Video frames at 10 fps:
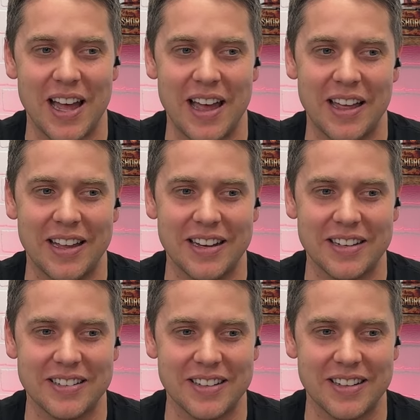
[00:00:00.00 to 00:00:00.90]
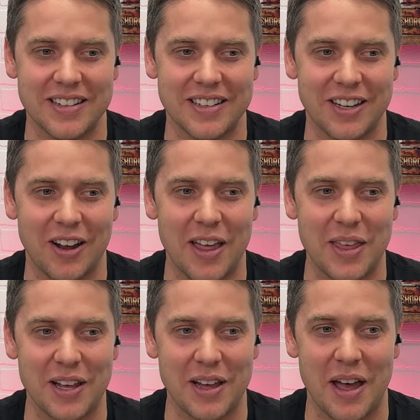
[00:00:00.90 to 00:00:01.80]
and you know i
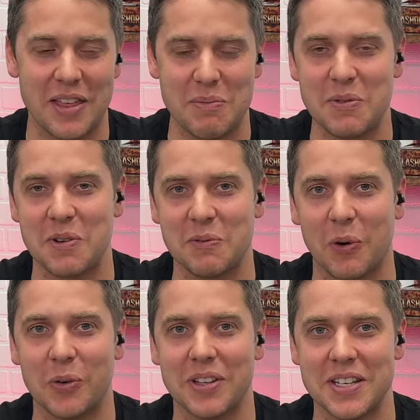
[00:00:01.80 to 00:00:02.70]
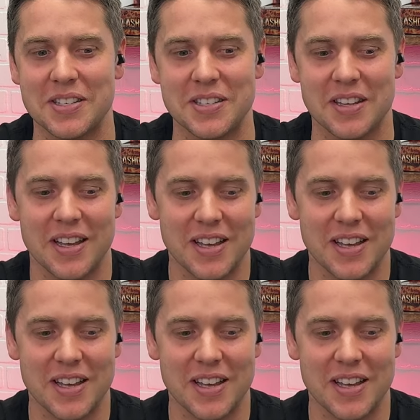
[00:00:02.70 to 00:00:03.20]
think i think moving forward these